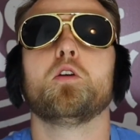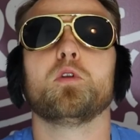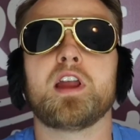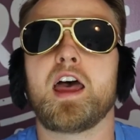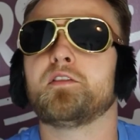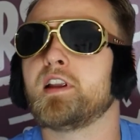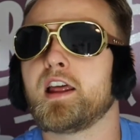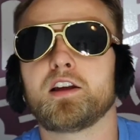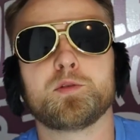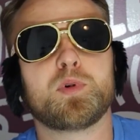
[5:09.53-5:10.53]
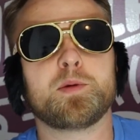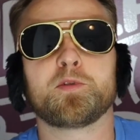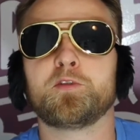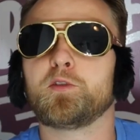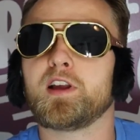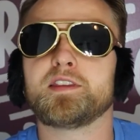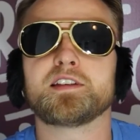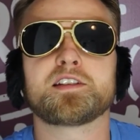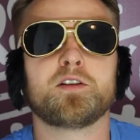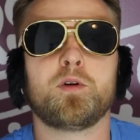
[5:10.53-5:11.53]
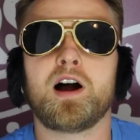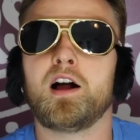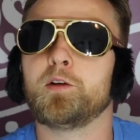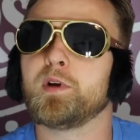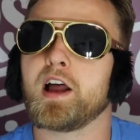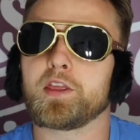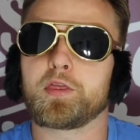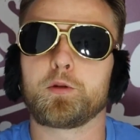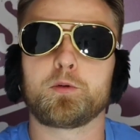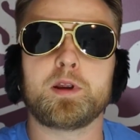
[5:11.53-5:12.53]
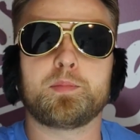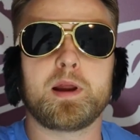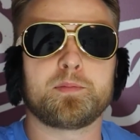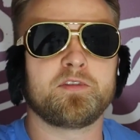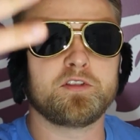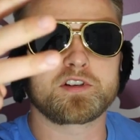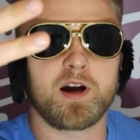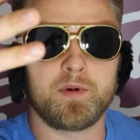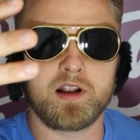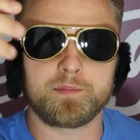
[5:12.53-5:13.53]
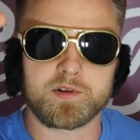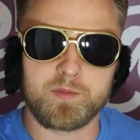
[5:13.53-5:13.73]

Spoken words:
We haven't had a good pay-per-view like this in a while, and we got three pay-per-views coming up.